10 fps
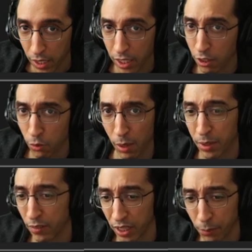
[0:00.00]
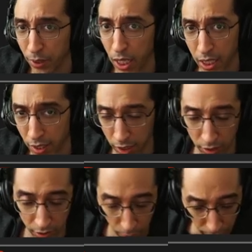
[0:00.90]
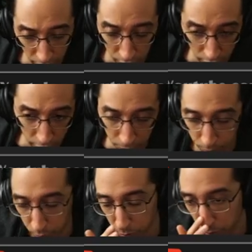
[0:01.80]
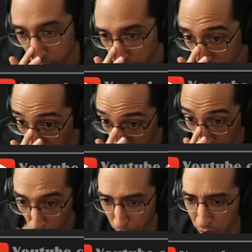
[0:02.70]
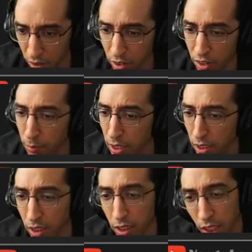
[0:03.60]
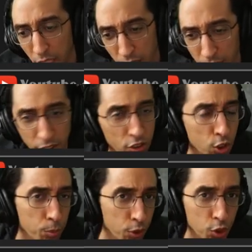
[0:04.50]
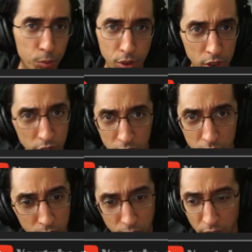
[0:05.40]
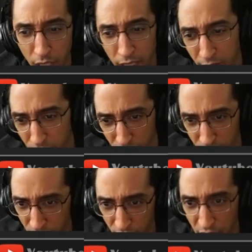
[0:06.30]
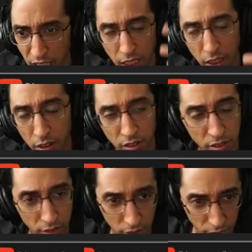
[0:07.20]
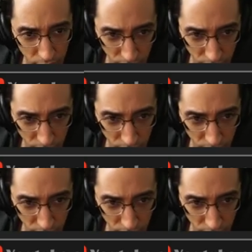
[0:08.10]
he doesn't want me developing anything, apparently. We know because he's making these super duper knight thingies